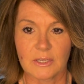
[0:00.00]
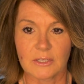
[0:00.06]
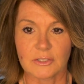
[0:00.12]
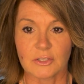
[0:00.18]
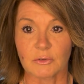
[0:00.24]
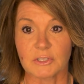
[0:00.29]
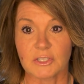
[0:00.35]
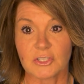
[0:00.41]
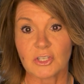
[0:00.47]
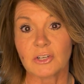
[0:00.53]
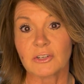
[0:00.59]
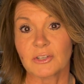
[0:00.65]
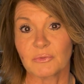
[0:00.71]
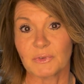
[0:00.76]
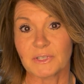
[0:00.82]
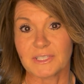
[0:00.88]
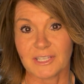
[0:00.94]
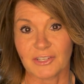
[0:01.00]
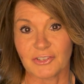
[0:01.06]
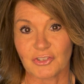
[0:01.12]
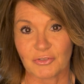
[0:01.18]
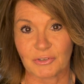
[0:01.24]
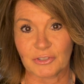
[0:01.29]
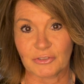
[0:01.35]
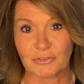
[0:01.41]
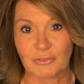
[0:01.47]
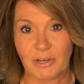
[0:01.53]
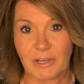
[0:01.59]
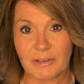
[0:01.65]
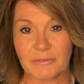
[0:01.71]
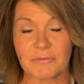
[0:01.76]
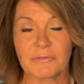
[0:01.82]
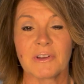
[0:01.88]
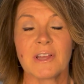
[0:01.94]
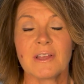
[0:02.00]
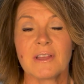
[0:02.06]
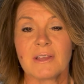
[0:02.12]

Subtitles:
So it started with 10 Trail Drive.